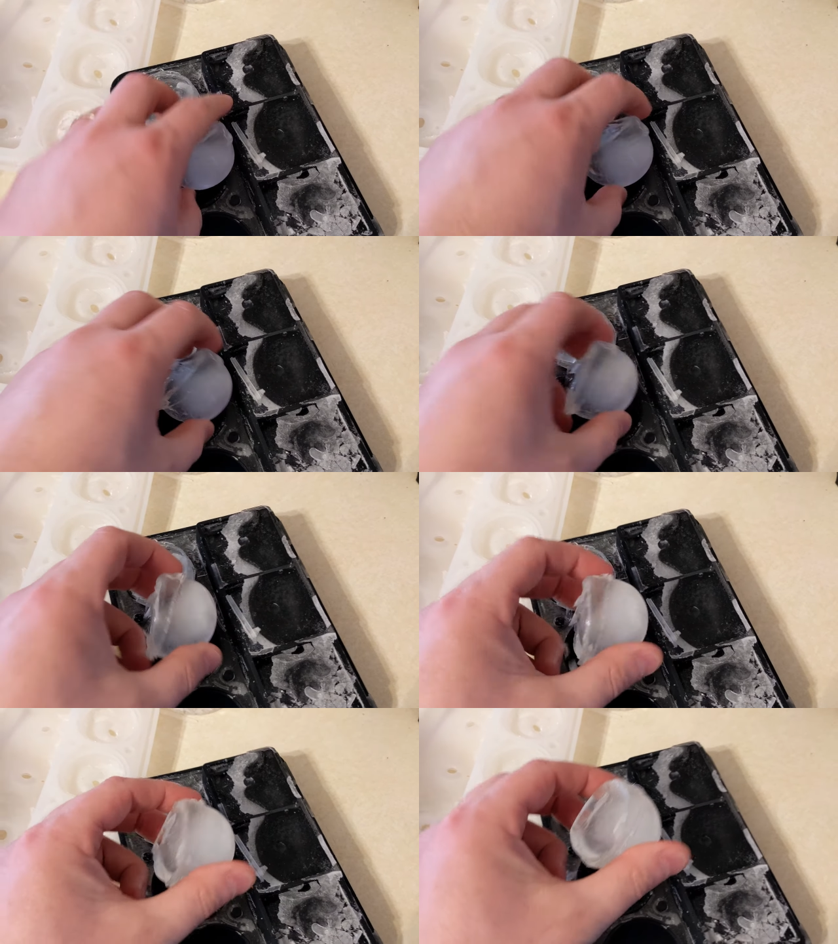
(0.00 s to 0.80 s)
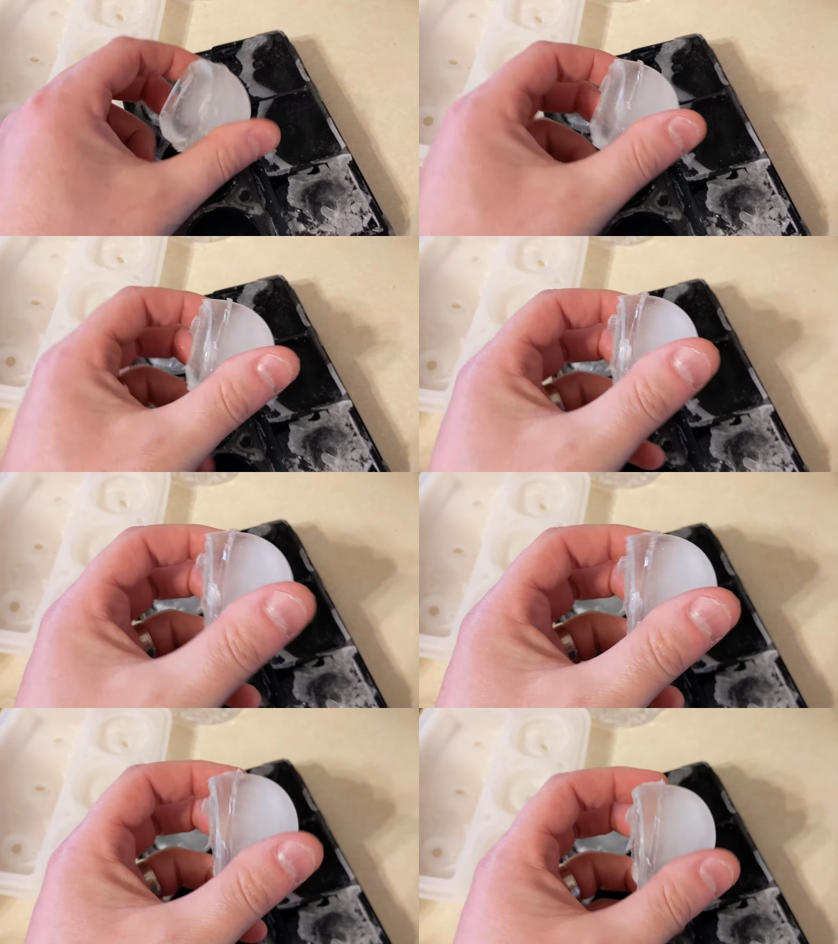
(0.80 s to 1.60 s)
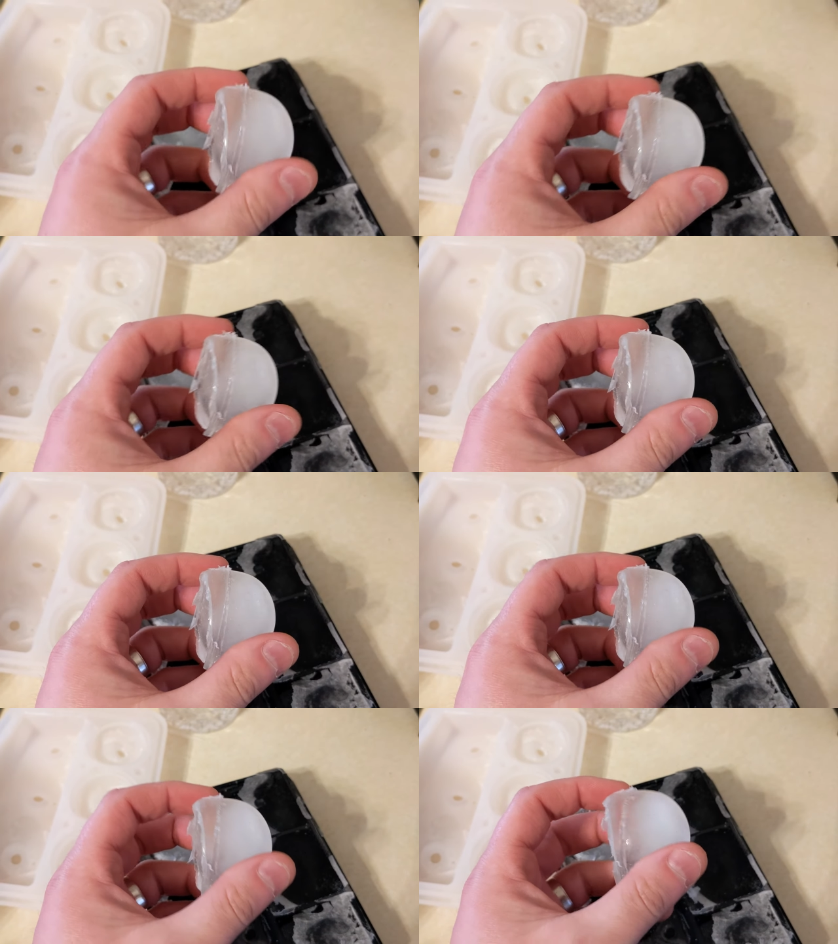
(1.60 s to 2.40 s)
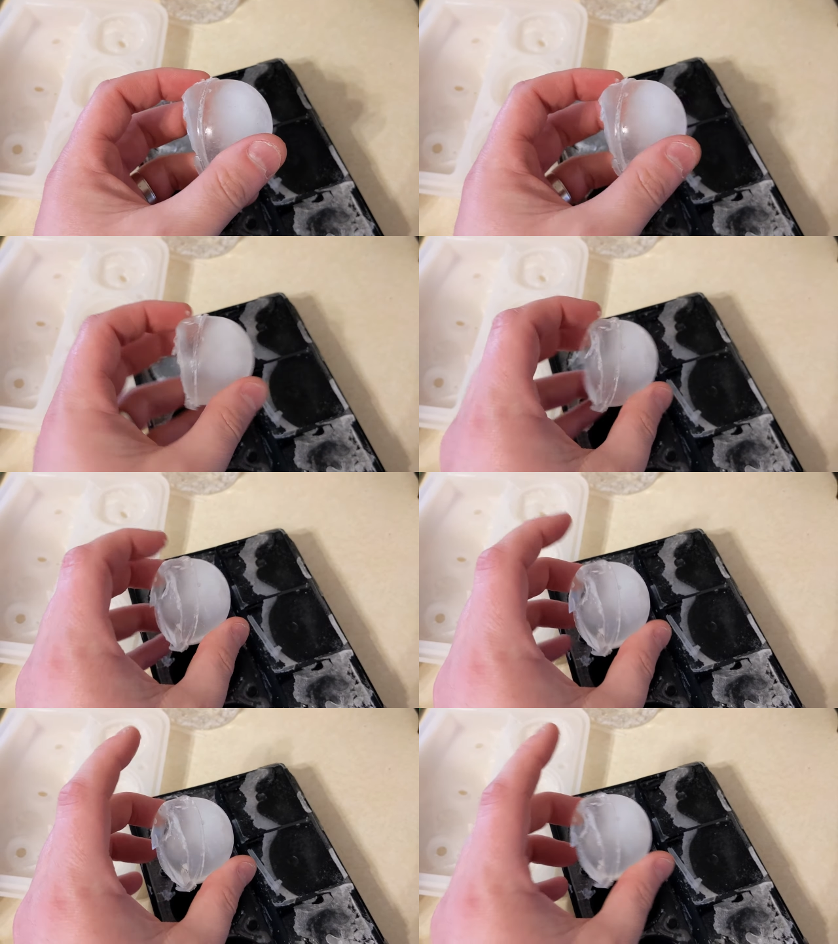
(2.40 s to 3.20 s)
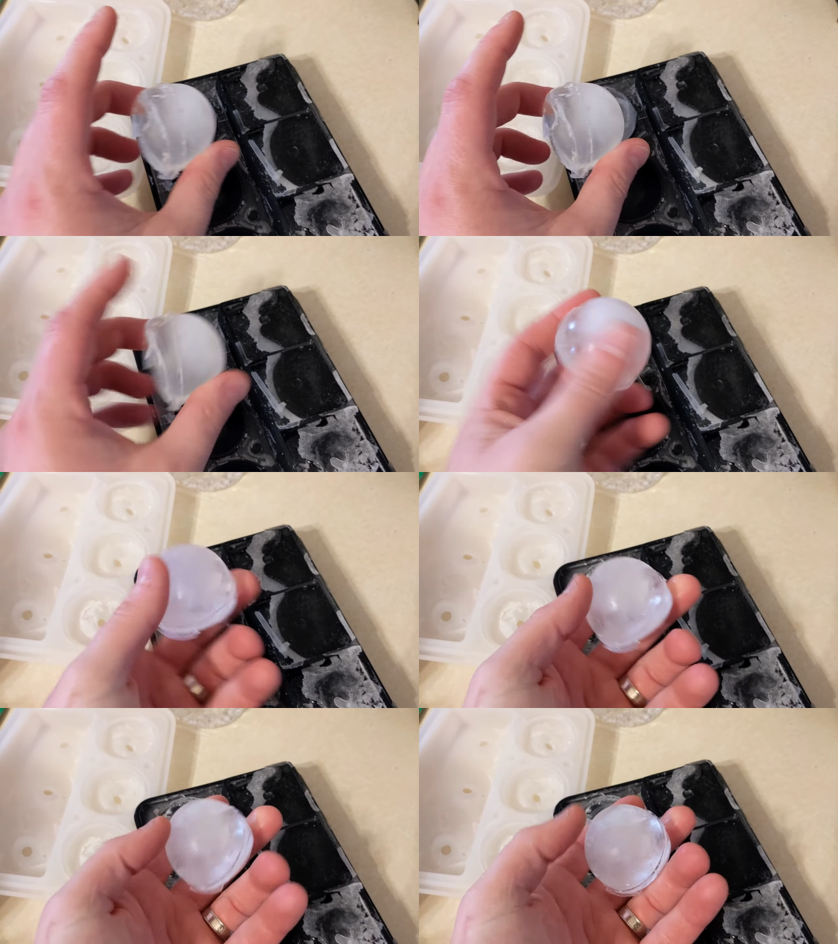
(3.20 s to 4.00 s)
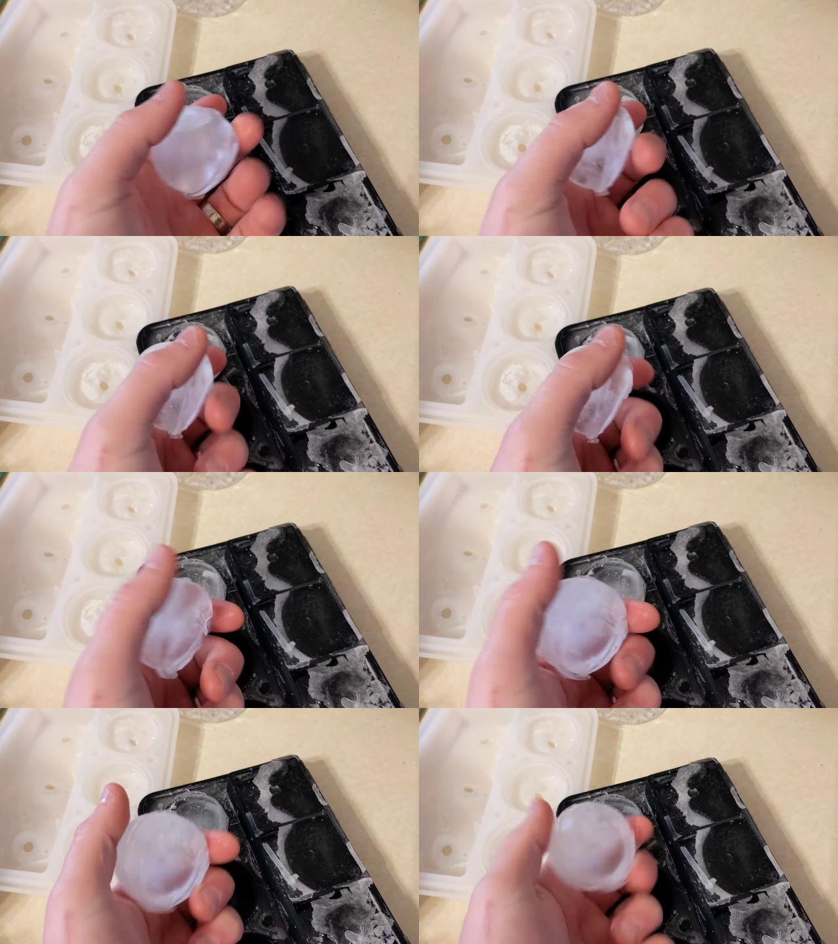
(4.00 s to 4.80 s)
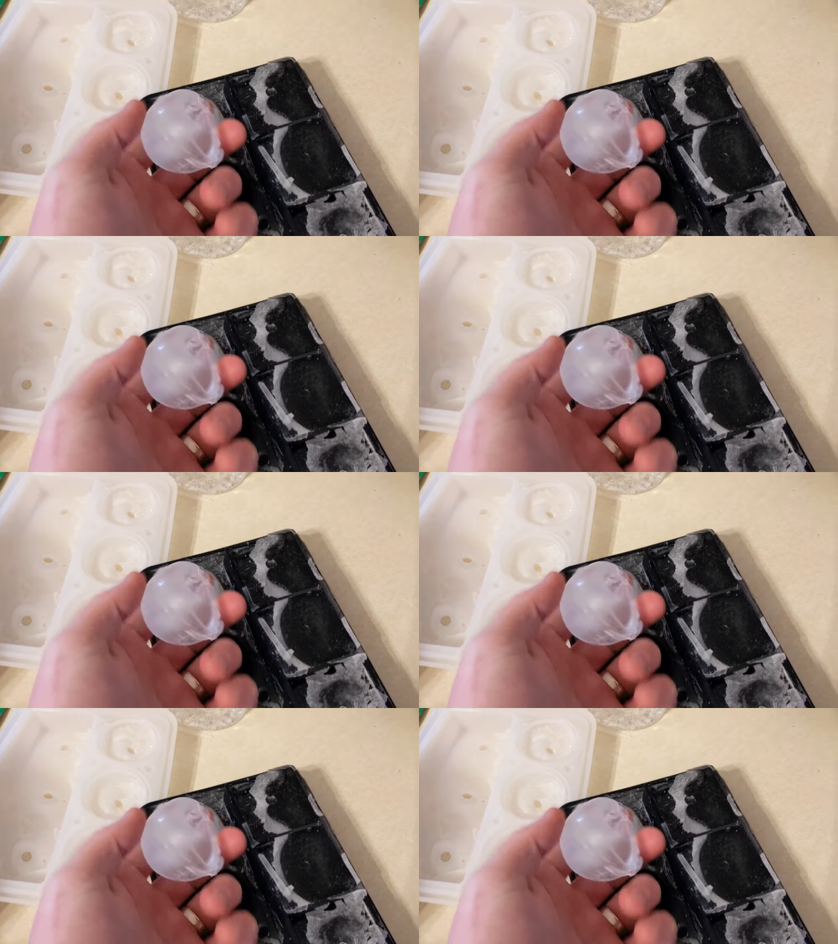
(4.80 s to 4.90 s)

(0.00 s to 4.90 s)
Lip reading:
No face is visible, so there are no lips to read.